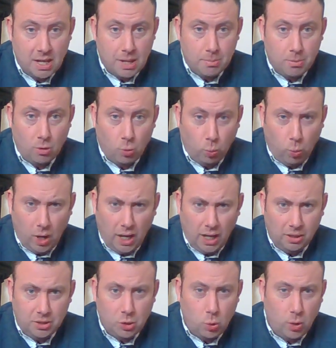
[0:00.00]
But while
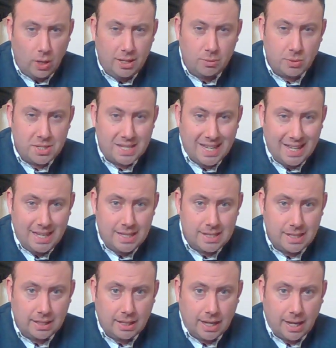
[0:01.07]
the Queen was
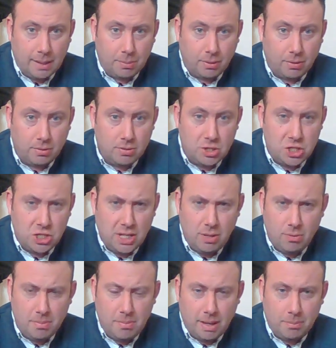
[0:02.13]
eating the apple, she
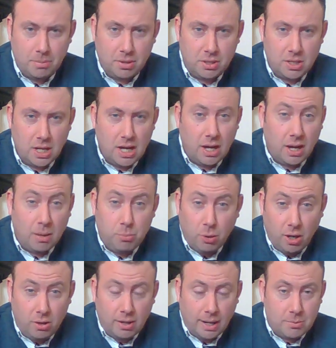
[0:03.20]
remembered a
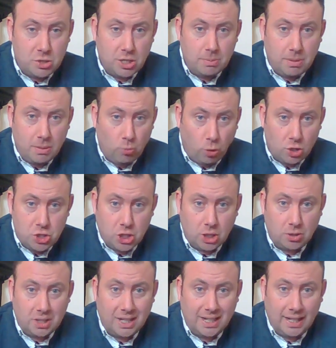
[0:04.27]
program she'd been watching on
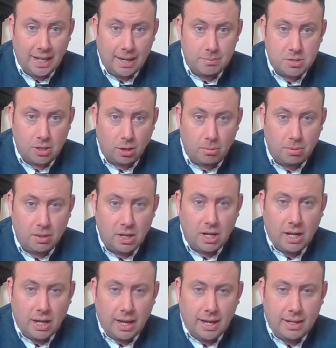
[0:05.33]
her laptop
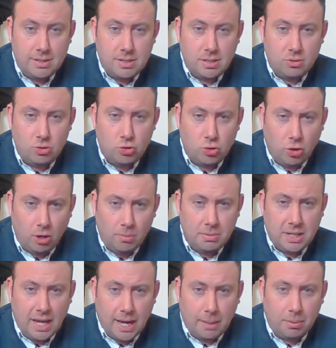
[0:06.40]
and dropped
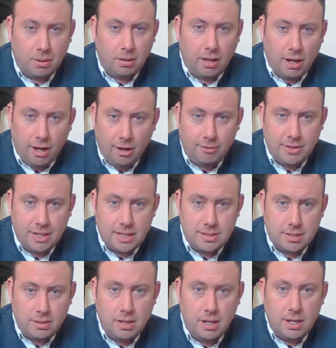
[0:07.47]
the apple half
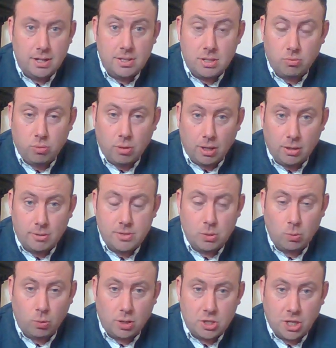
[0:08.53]
eaten to run off to
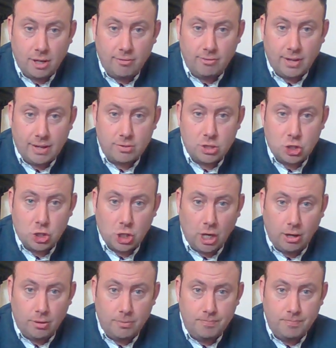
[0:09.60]
watch her favourite show.